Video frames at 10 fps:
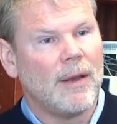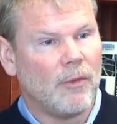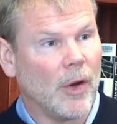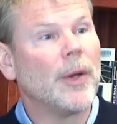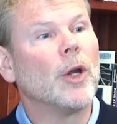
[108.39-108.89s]

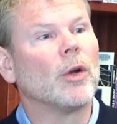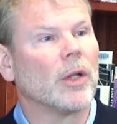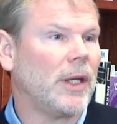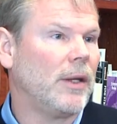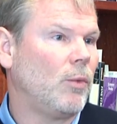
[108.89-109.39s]
very
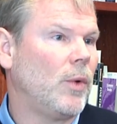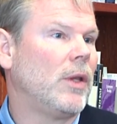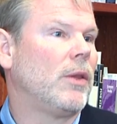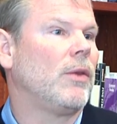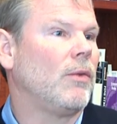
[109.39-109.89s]
early
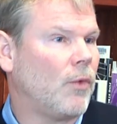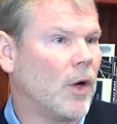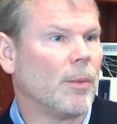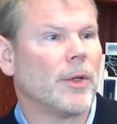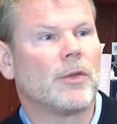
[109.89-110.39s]
with
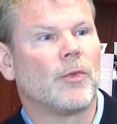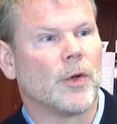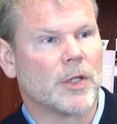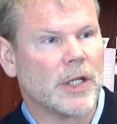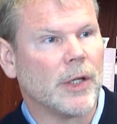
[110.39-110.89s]
farmers
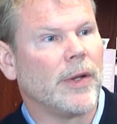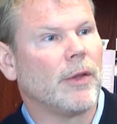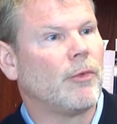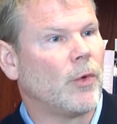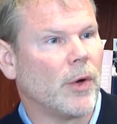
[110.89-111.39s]
first clearing
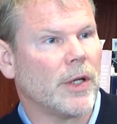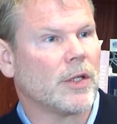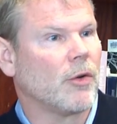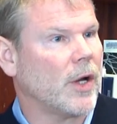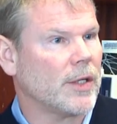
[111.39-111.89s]
the forests
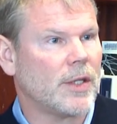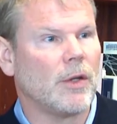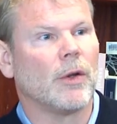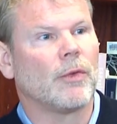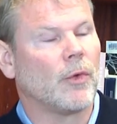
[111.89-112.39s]
across the
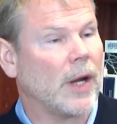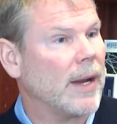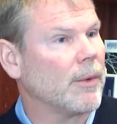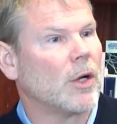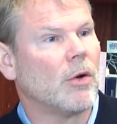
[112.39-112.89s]
earth for
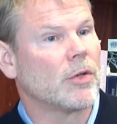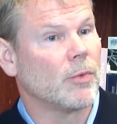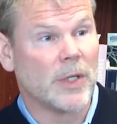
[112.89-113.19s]
agriculture,